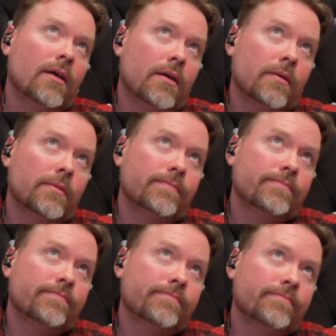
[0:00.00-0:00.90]

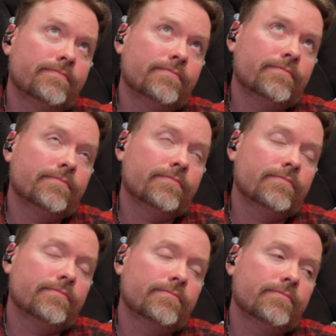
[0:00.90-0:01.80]

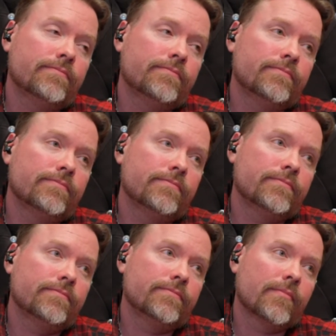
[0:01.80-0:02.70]

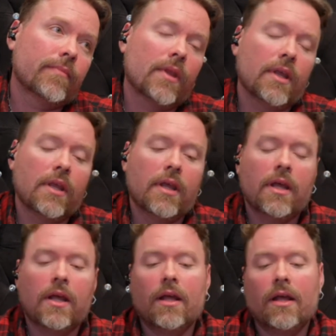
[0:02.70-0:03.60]

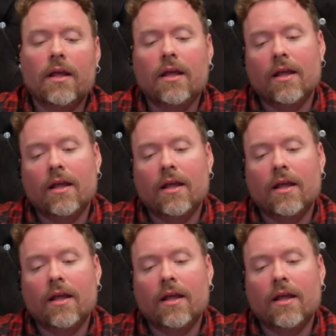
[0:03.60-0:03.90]
[no speech]